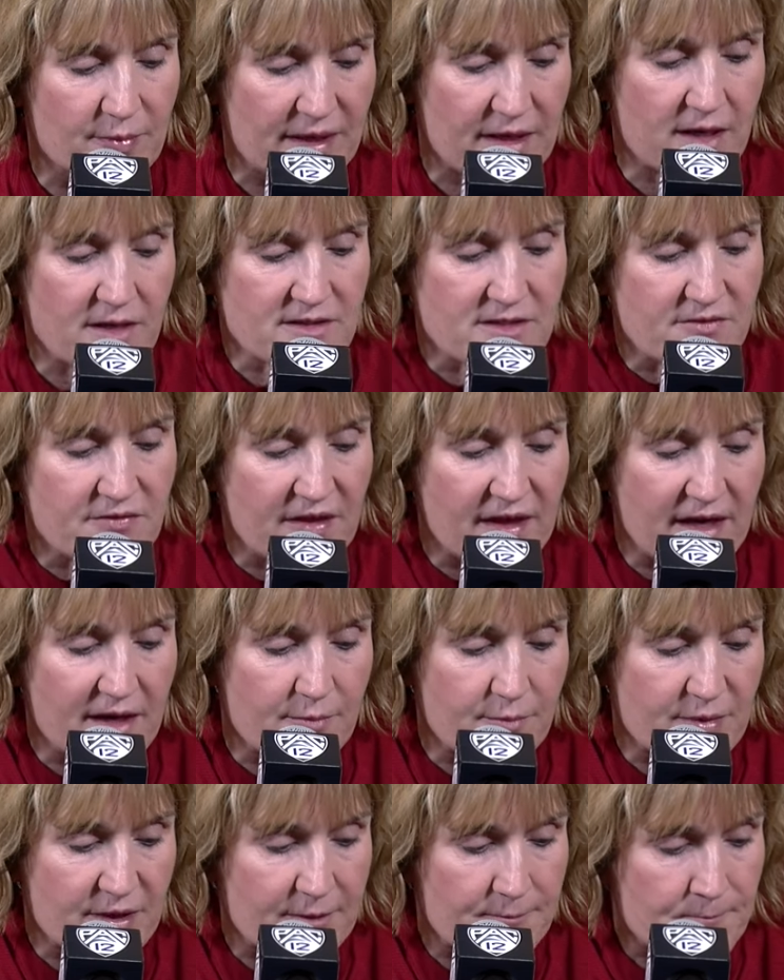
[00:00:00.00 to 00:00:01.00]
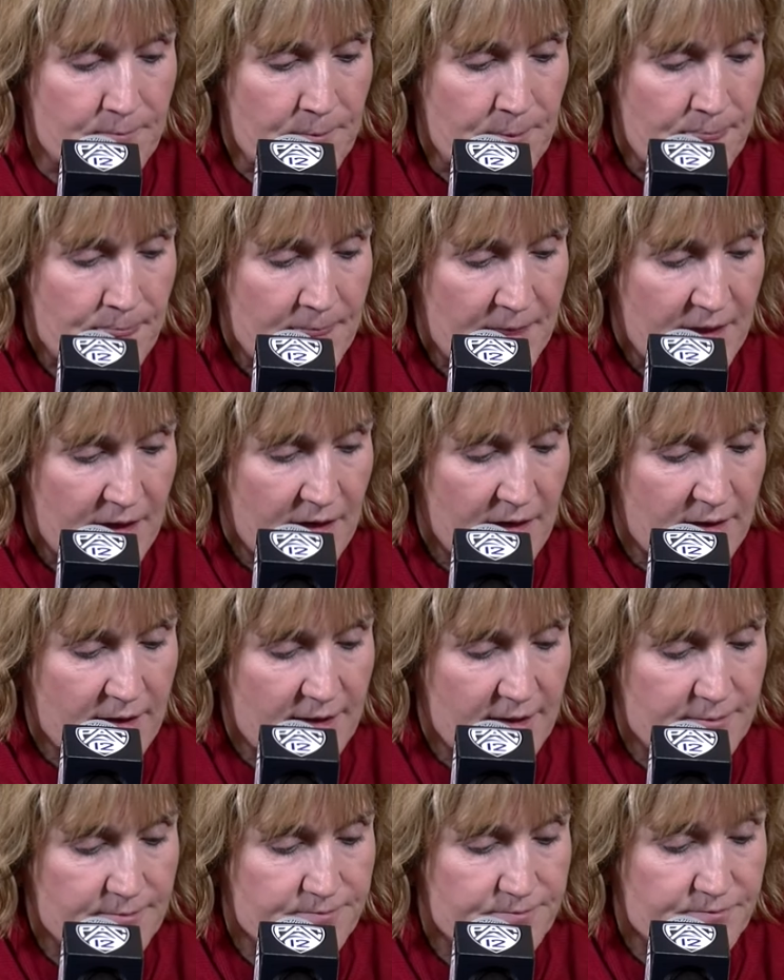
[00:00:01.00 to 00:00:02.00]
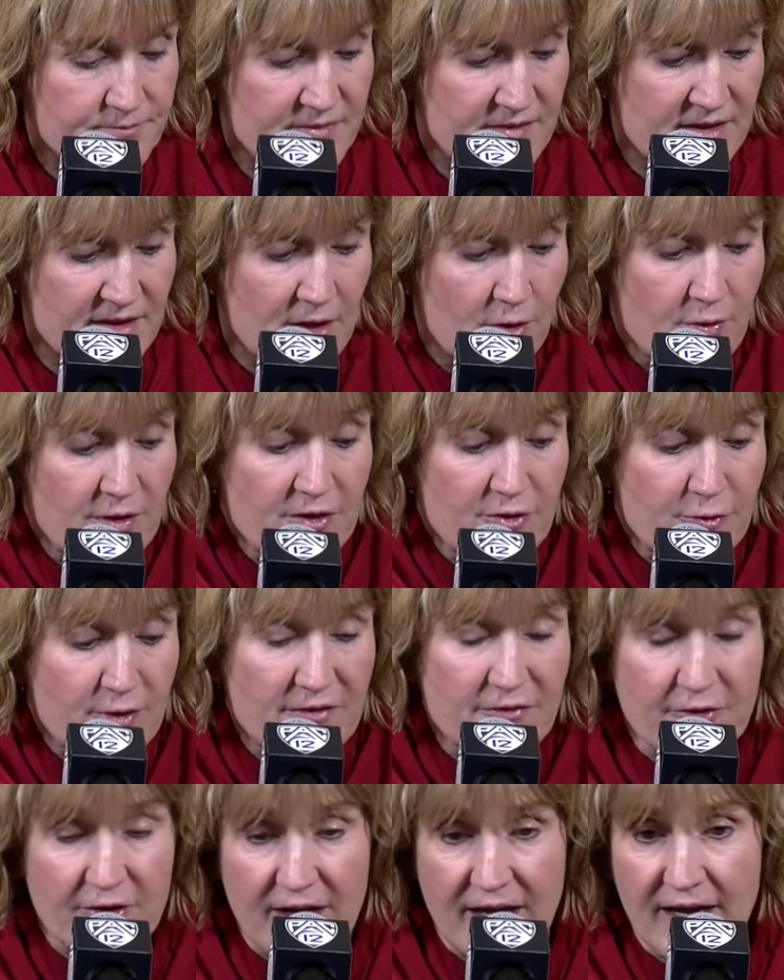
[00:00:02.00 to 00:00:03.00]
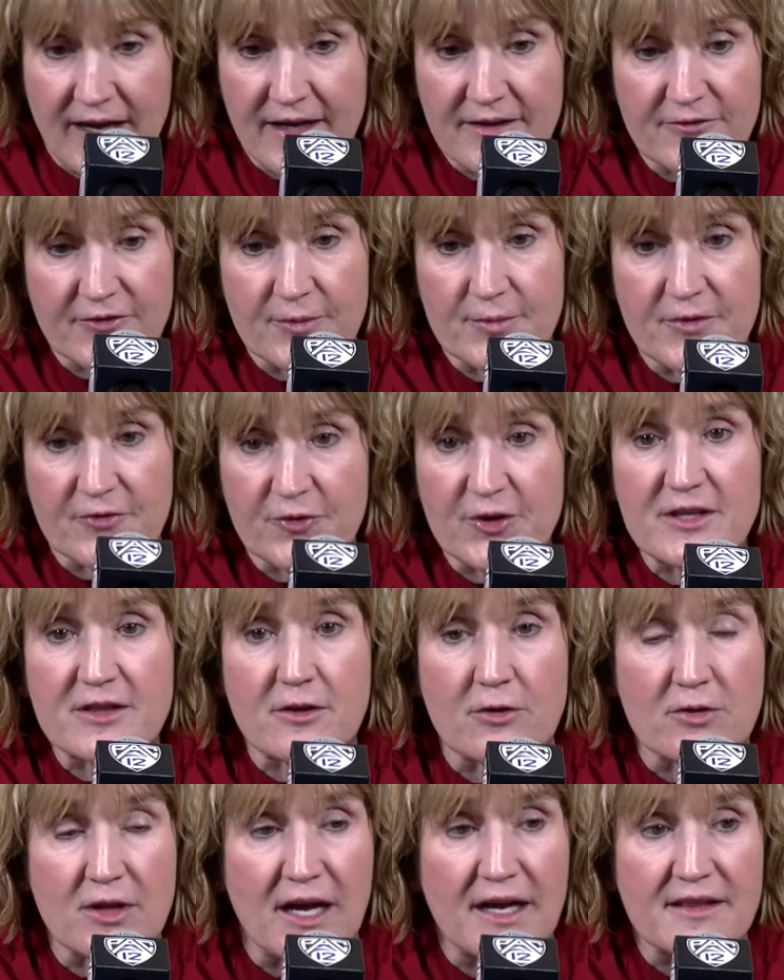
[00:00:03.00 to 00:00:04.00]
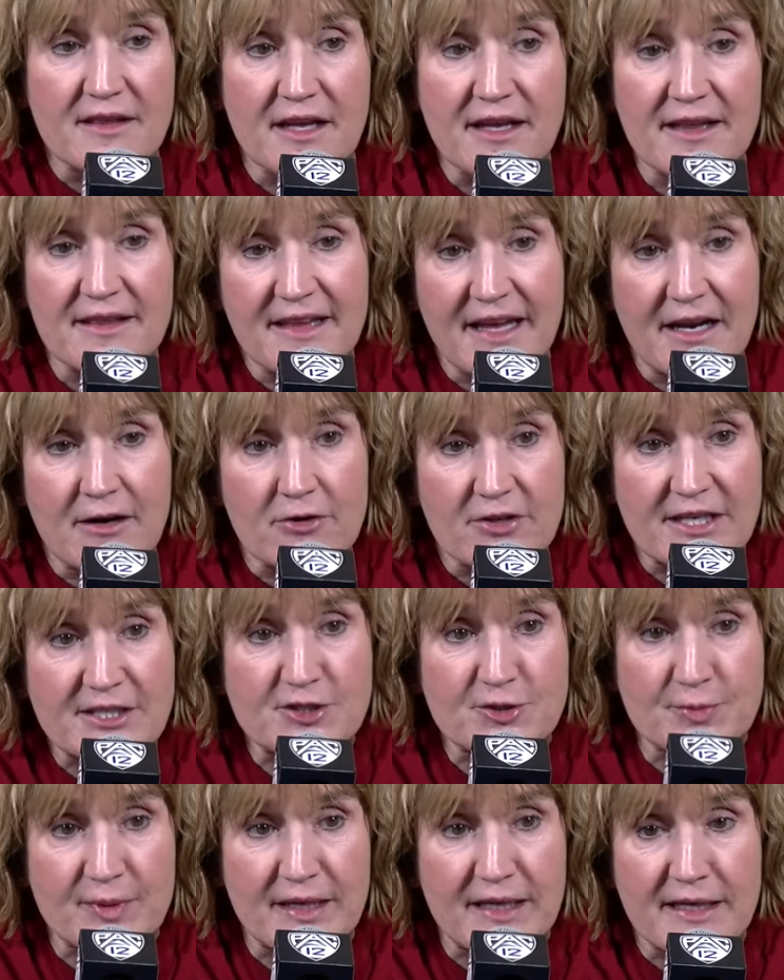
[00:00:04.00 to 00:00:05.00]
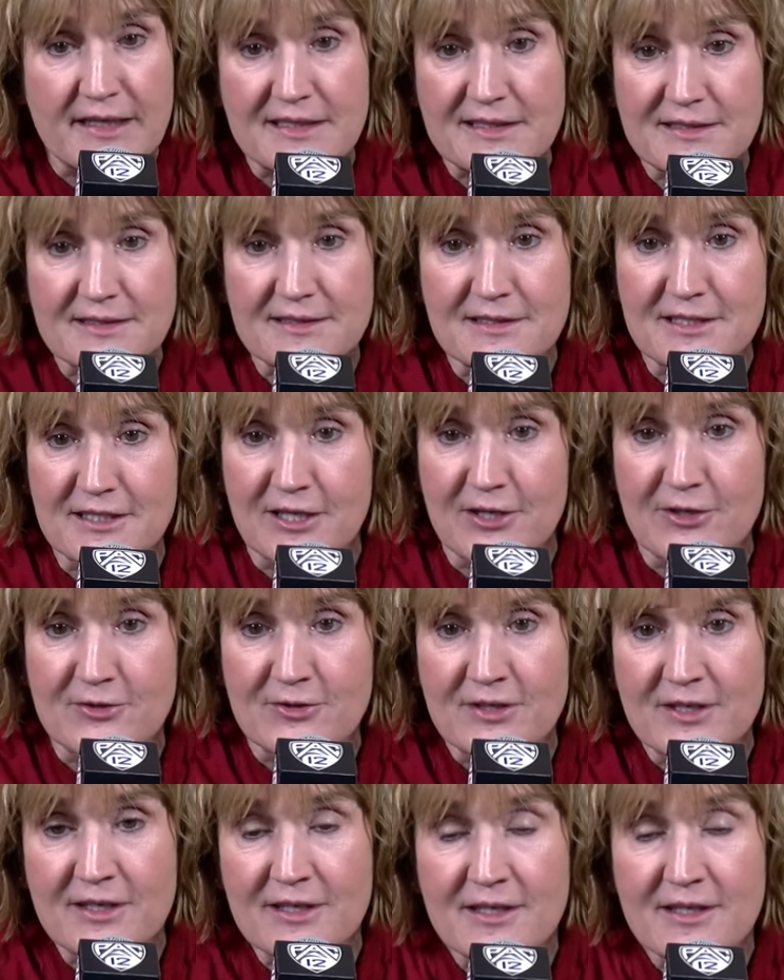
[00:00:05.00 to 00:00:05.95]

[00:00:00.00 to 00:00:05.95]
because of that. But um, going three for nine from the free throw line that that'll get you beat, you know.